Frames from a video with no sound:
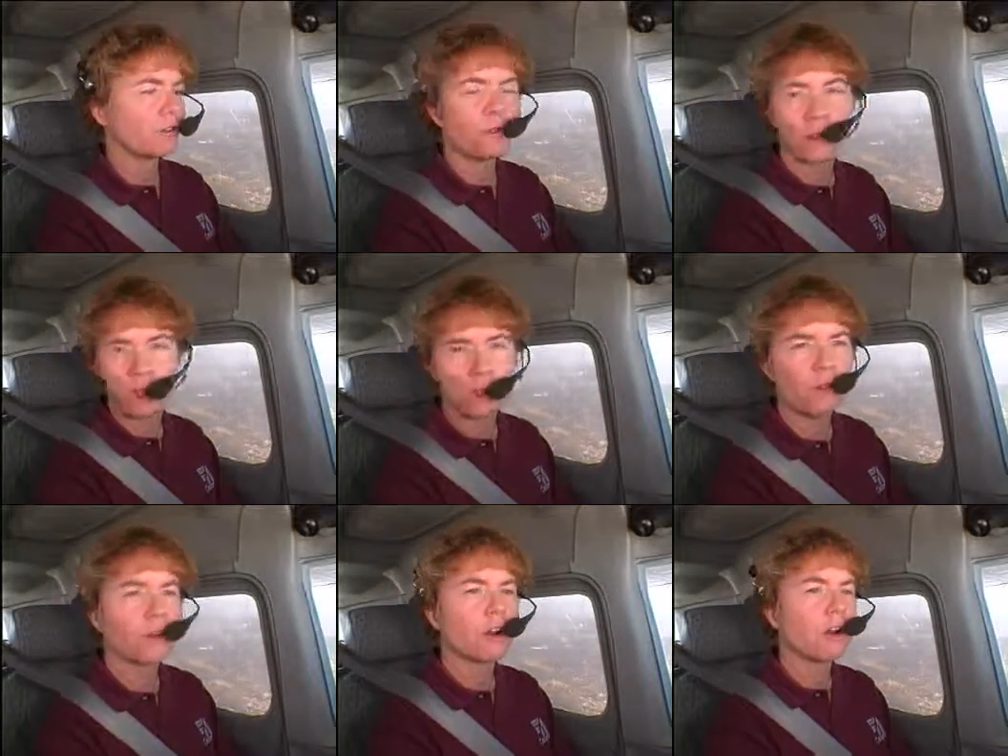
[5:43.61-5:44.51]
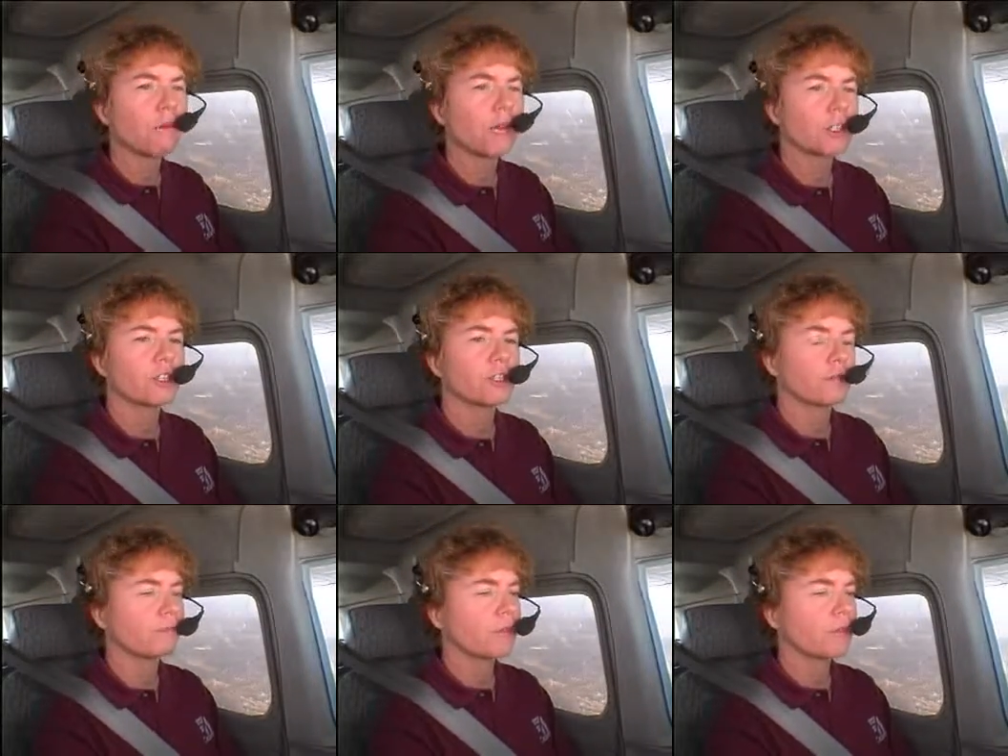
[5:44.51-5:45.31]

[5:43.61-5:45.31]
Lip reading: for the overall picture.